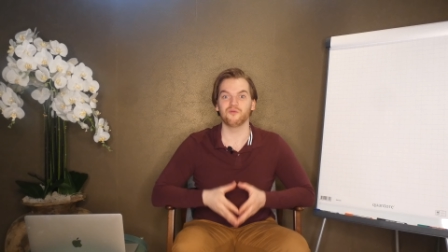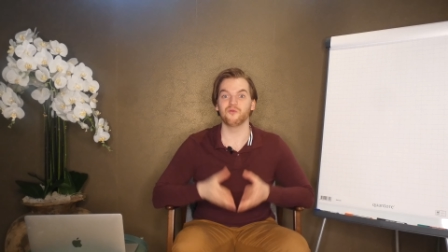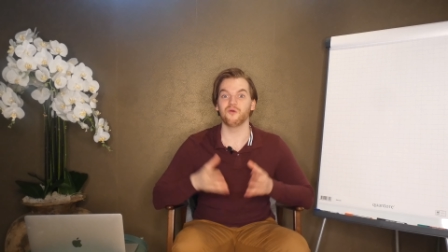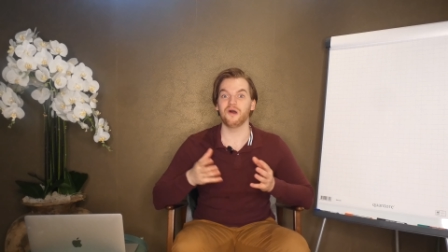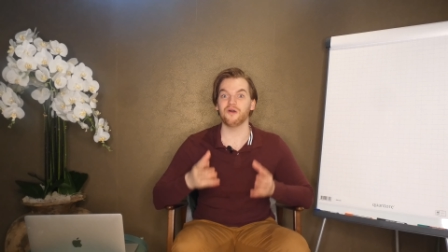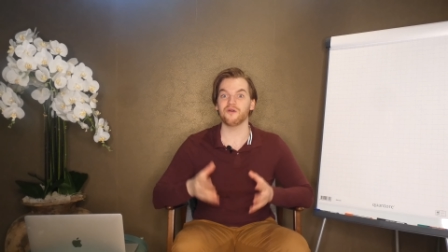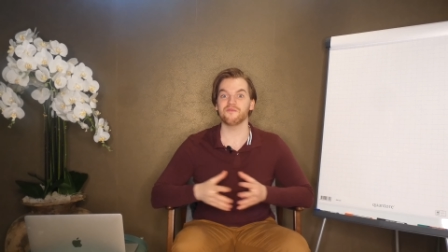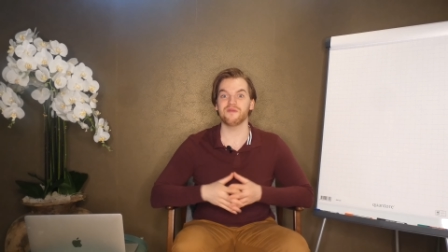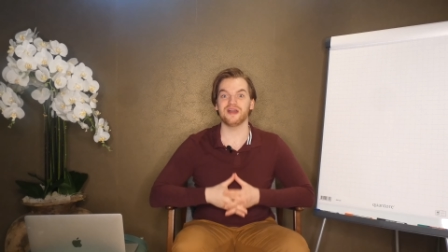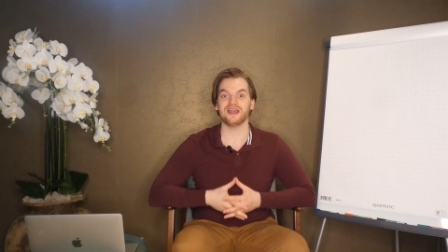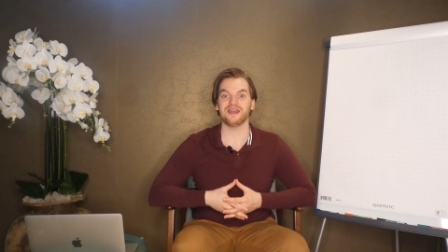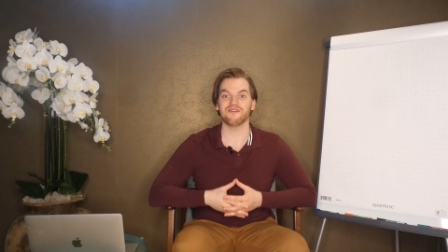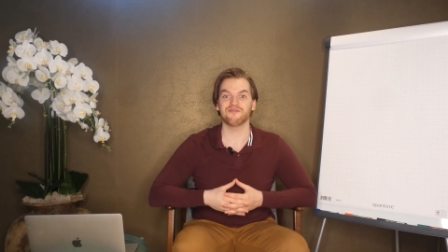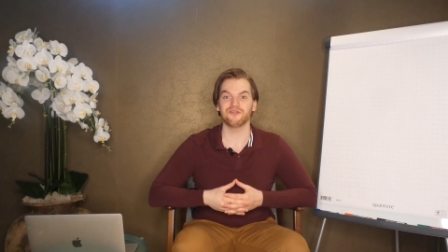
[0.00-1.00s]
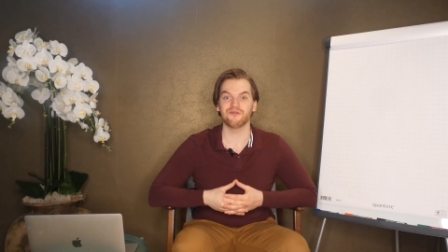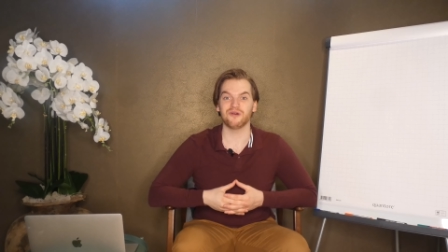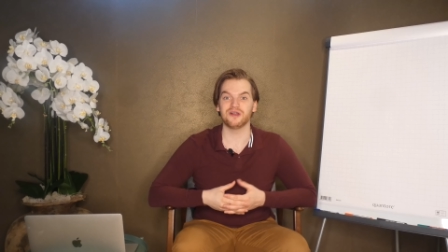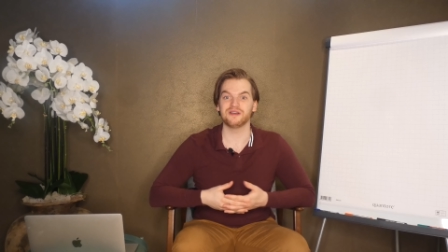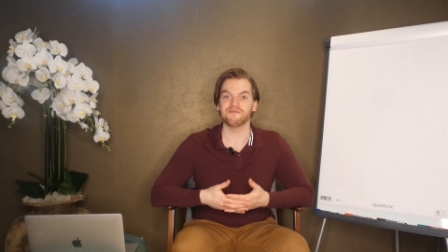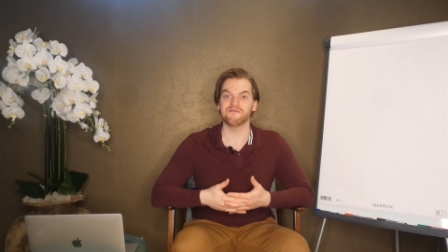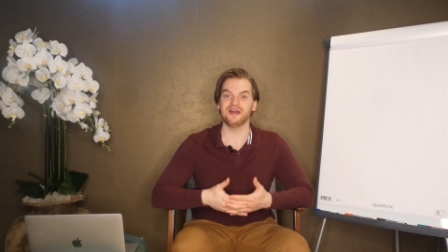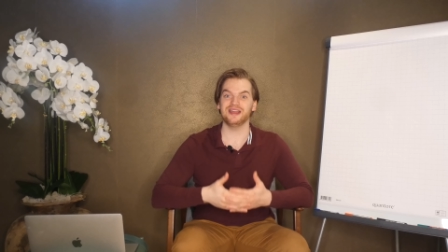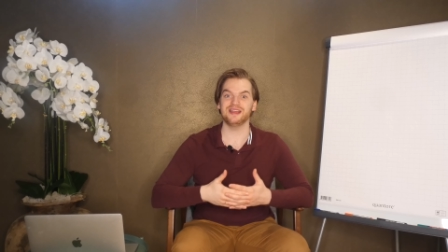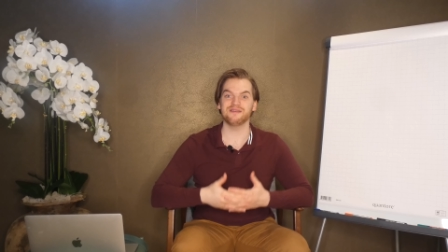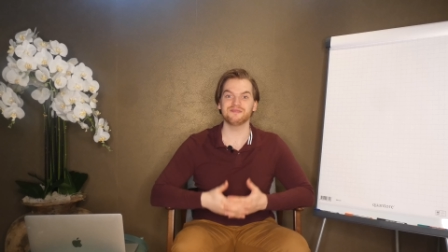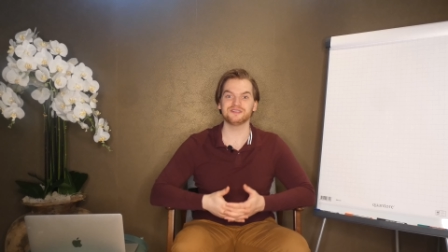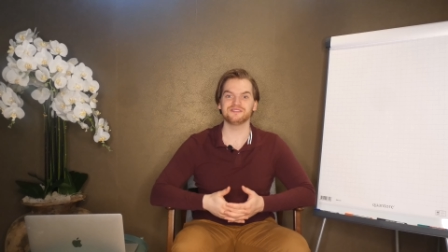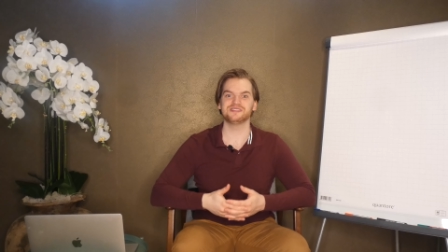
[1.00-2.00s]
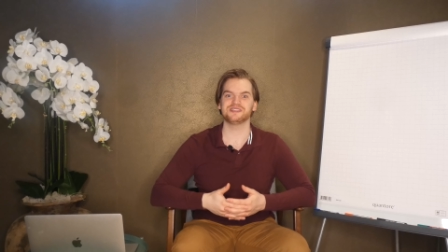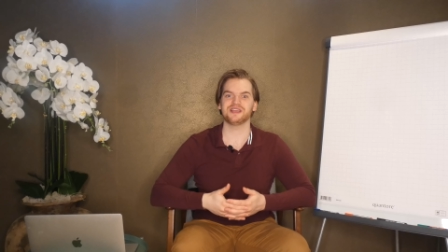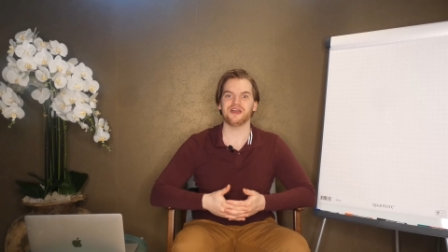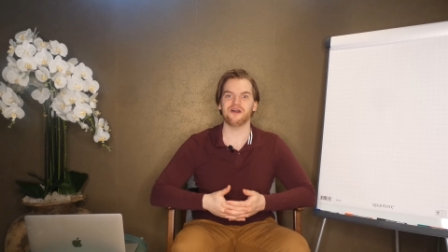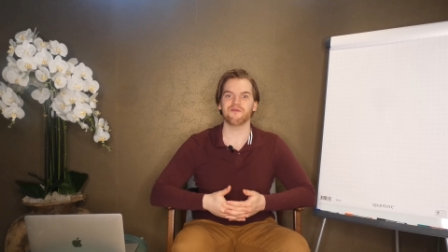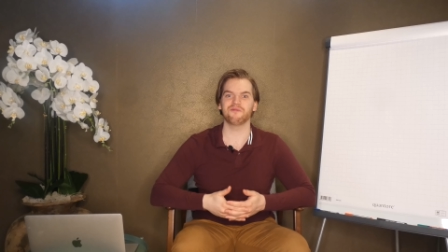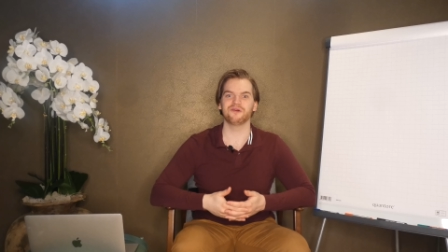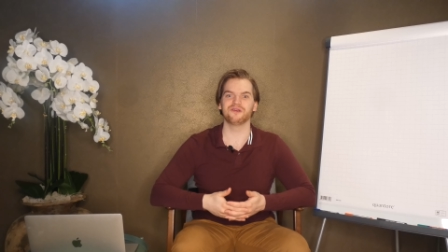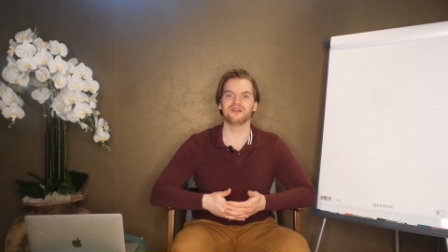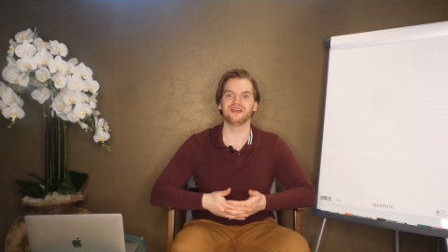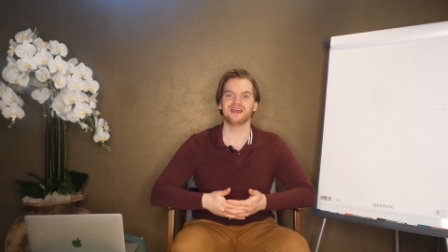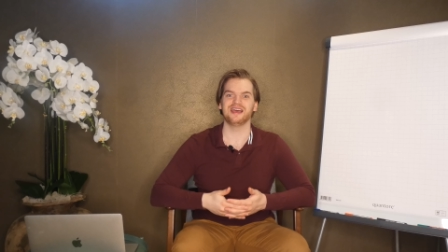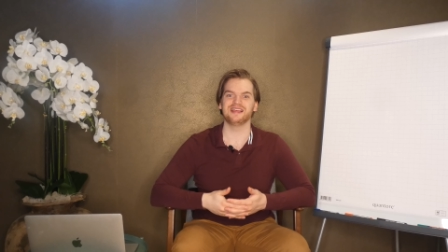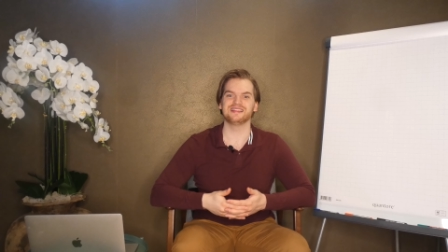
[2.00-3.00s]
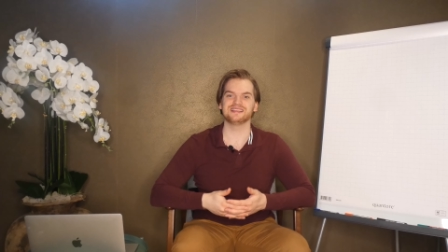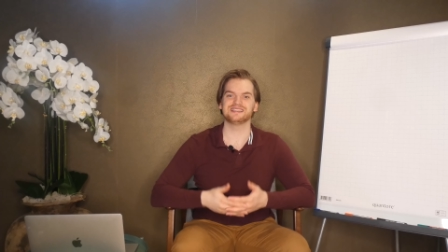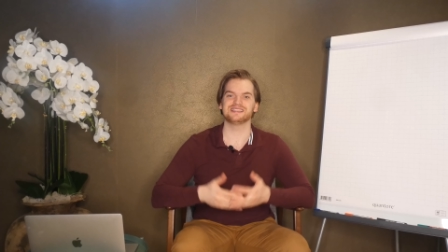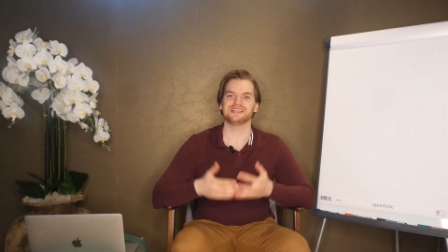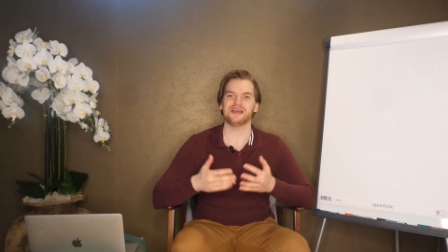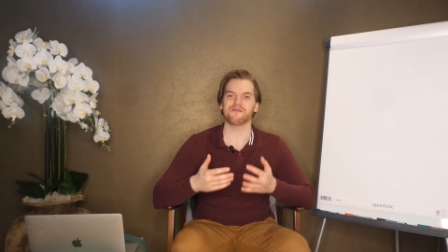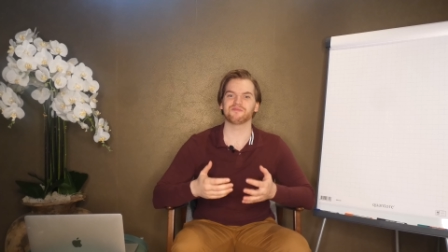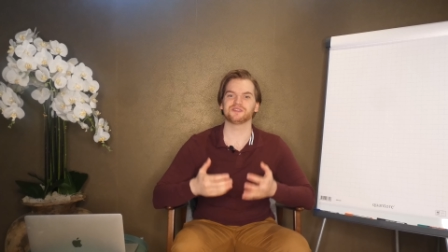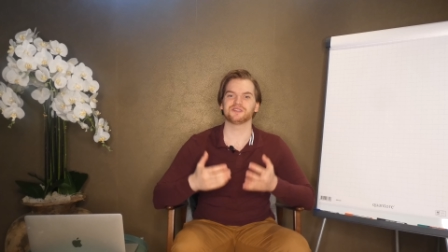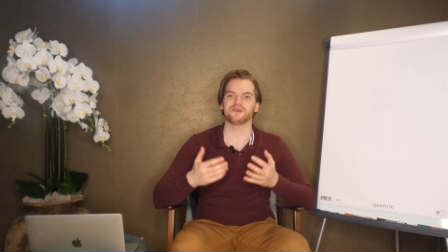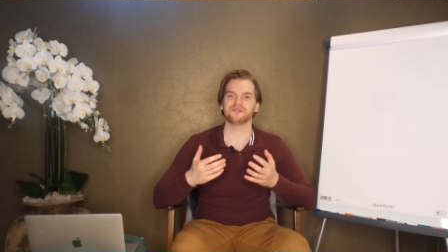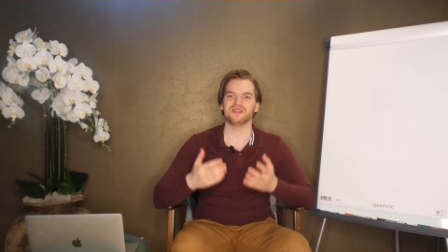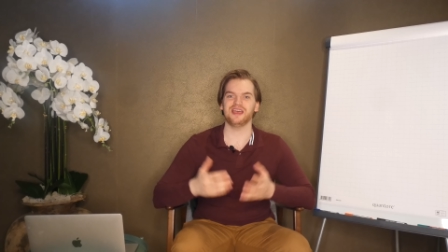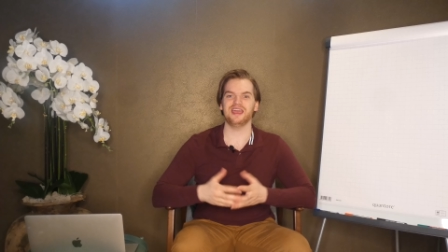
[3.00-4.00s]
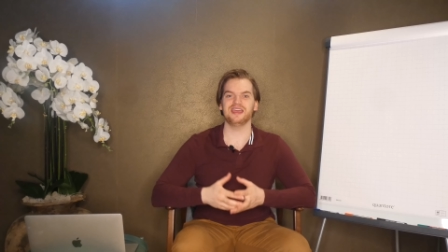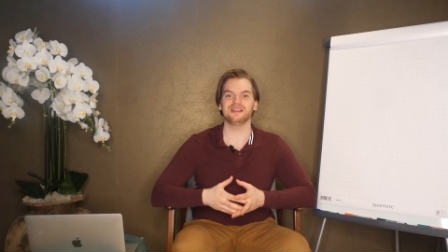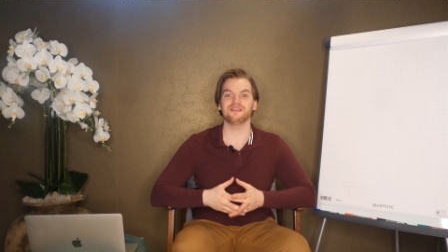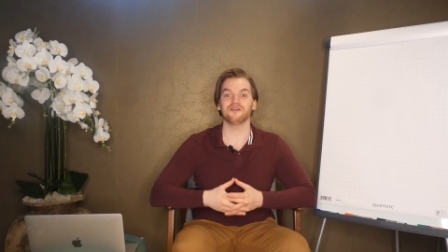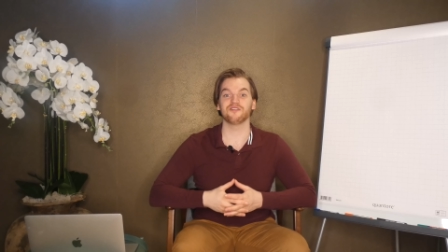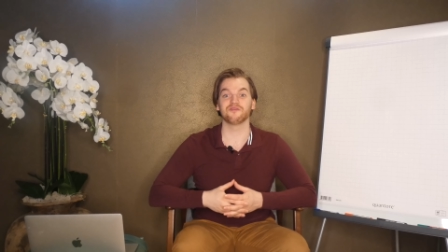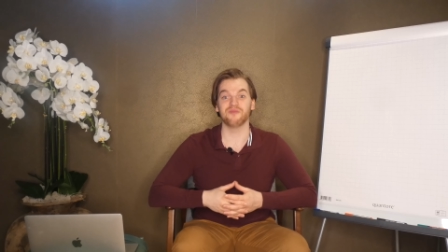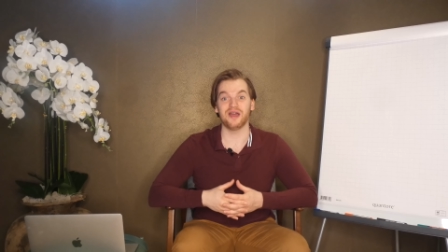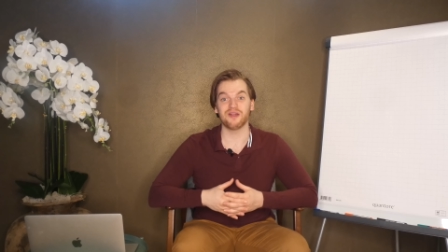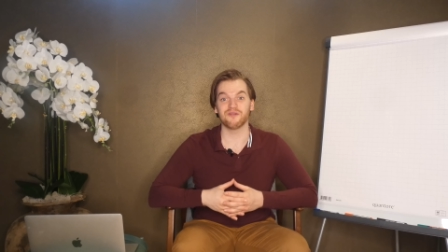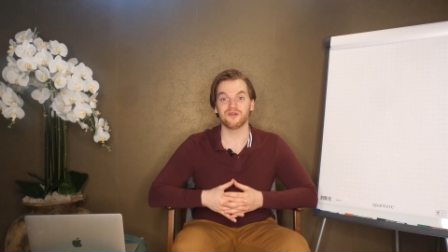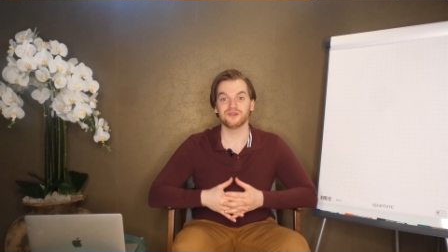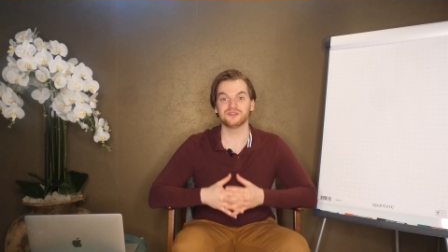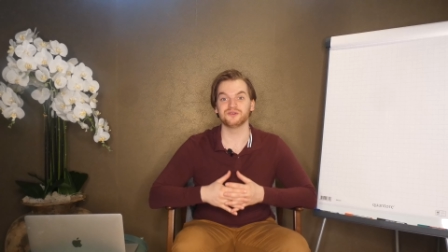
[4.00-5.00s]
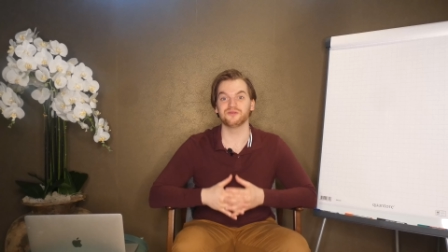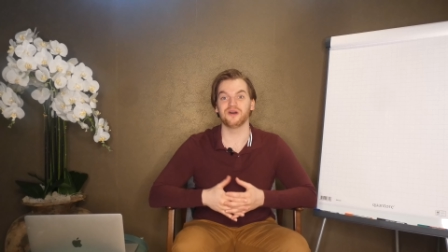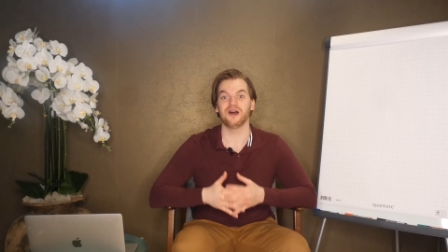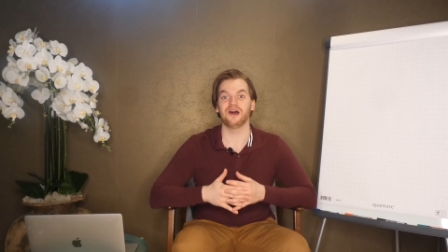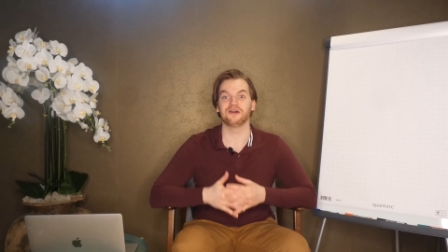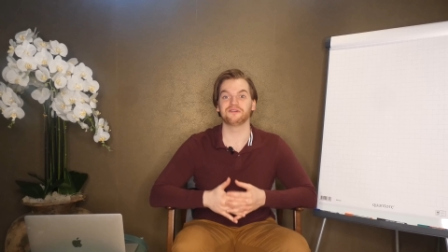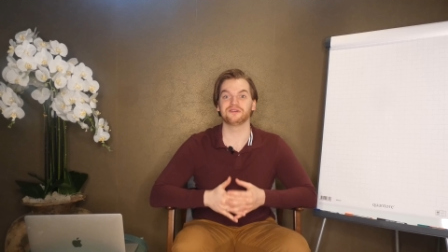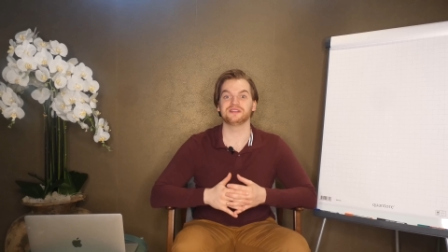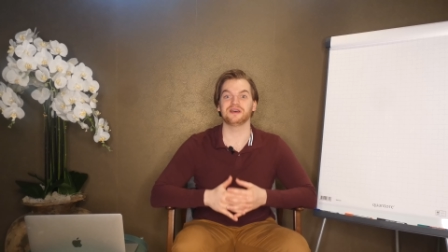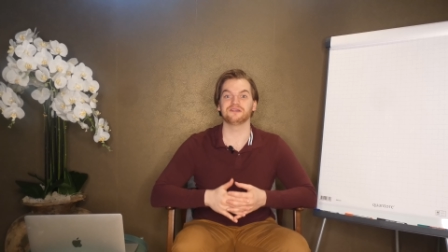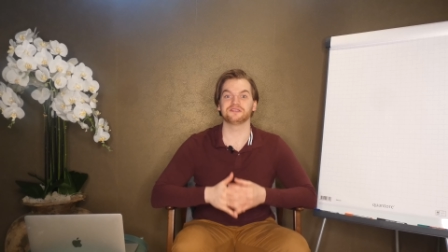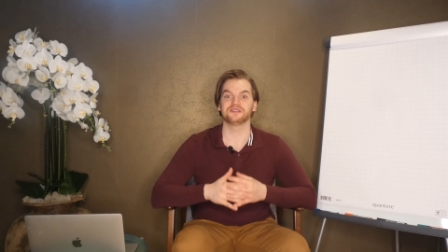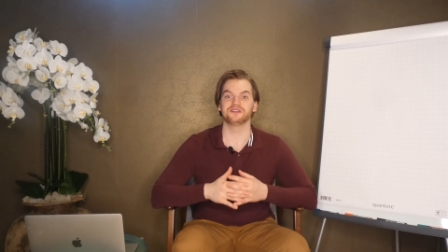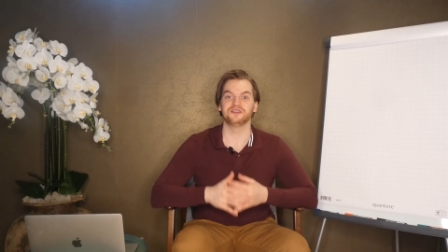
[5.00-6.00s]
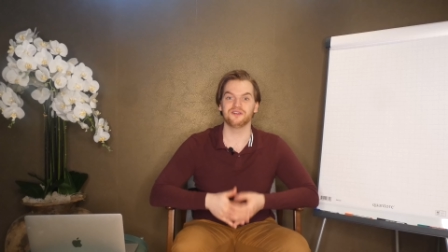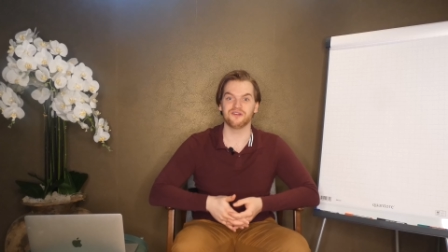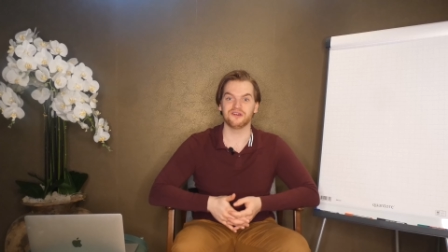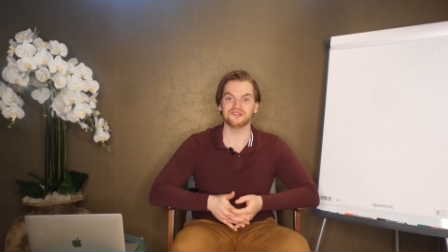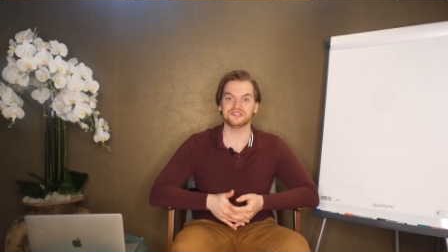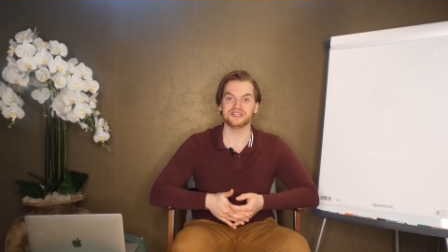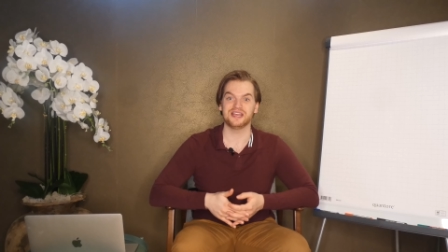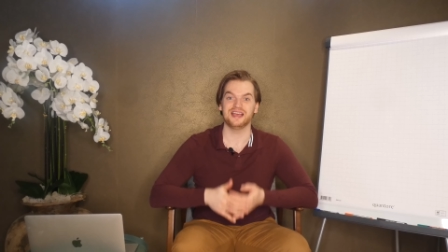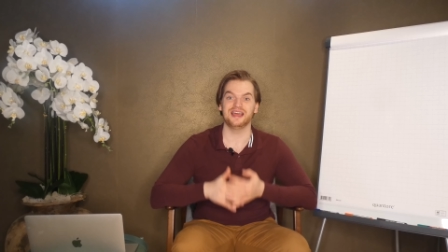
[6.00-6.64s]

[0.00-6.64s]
Welcome back everyone, my name is Wietse Kuilboer and this is episode eight of my road to one hundred thousand euros.